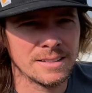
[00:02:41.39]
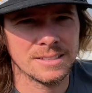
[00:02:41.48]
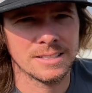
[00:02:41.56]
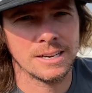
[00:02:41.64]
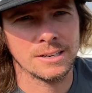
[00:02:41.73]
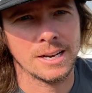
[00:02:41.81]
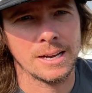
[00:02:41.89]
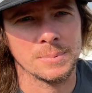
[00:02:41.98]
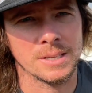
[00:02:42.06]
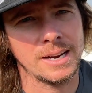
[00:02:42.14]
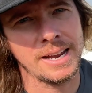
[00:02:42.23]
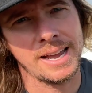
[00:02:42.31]
the center caps.
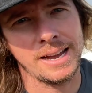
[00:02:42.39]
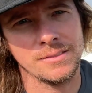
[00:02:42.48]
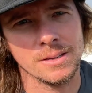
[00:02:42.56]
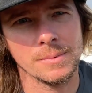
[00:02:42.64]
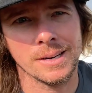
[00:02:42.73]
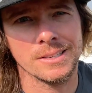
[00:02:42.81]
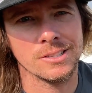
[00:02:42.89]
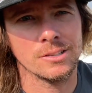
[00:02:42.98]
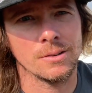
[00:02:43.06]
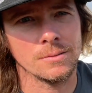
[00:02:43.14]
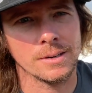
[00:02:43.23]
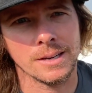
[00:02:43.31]
I have them, I just
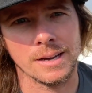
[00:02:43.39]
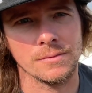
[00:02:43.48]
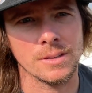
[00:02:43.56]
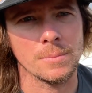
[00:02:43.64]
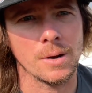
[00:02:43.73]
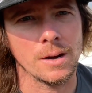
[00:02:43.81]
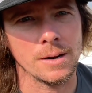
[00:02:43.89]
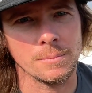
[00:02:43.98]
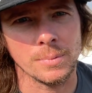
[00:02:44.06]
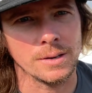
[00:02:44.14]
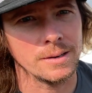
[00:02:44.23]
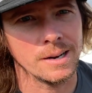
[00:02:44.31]
don't have them on,
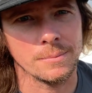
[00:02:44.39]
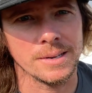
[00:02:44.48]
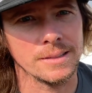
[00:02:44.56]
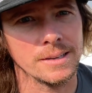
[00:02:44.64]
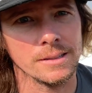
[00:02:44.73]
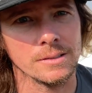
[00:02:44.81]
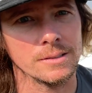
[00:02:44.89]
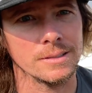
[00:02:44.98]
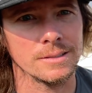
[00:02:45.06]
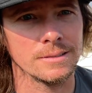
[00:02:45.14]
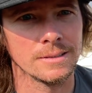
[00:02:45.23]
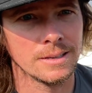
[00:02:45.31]
but I mean, they looked
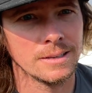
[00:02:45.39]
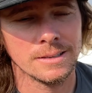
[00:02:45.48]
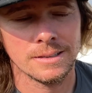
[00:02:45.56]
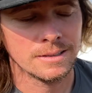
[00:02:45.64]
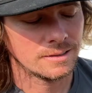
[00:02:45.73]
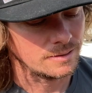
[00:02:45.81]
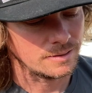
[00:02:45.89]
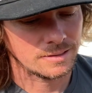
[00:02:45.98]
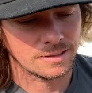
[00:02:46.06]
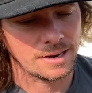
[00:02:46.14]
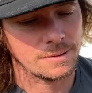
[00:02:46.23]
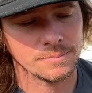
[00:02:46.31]
the
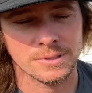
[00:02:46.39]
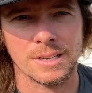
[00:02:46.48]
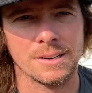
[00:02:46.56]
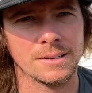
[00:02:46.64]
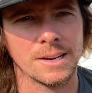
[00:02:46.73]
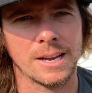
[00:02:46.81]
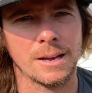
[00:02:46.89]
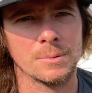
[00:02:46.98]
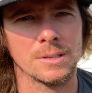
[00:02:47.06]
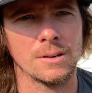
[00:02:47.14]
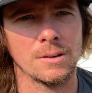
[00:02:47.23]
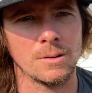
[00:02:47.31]
same, center caps
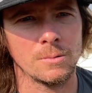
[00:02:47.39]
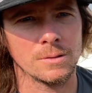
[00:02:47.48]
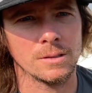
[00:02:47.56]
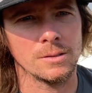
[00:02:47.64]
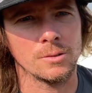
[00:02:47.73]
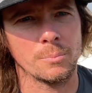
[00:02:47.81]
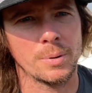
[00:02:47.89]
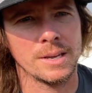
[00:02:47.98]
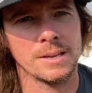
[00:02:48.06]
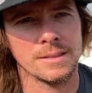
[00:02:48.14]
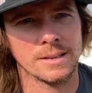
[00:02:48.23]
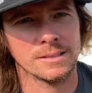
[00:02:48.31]
and all, with the little
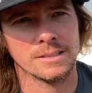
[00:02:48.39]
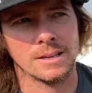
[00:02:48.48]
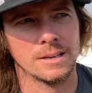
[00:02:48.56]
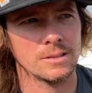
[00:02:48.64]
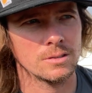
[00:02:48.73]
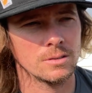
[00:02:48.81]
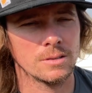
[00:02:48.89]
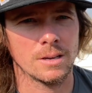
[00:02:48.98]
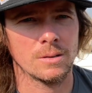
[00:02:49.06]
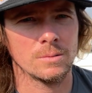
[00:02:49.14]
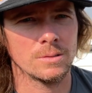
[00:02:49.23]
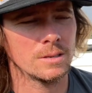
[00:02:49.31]
pin that slides through that holds it